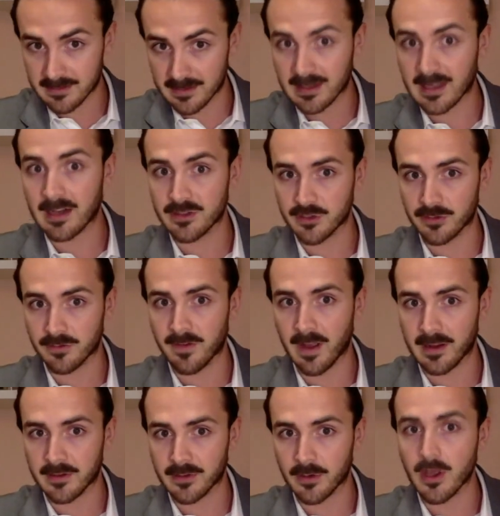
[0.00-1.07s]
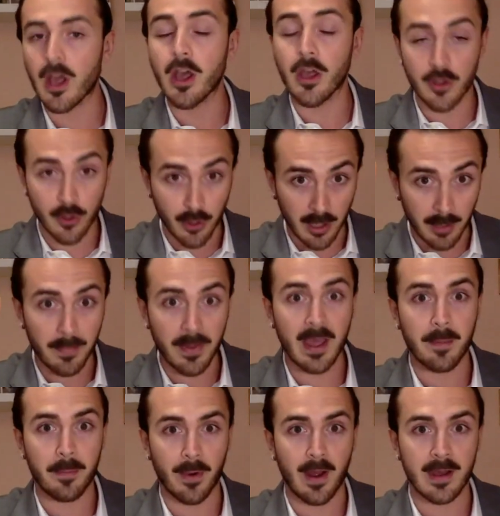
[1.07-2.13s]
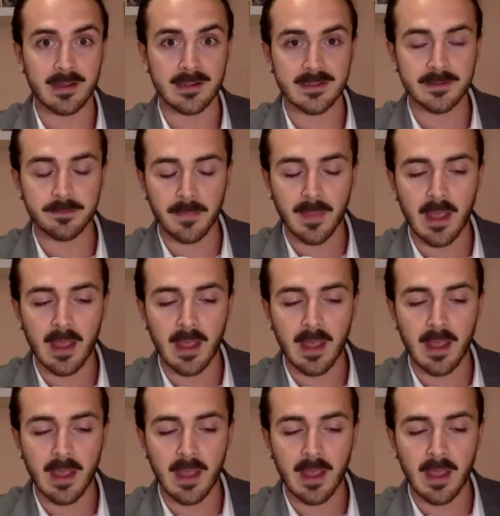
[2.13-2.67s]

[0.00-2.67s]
the culture factor, you're going to pay a price.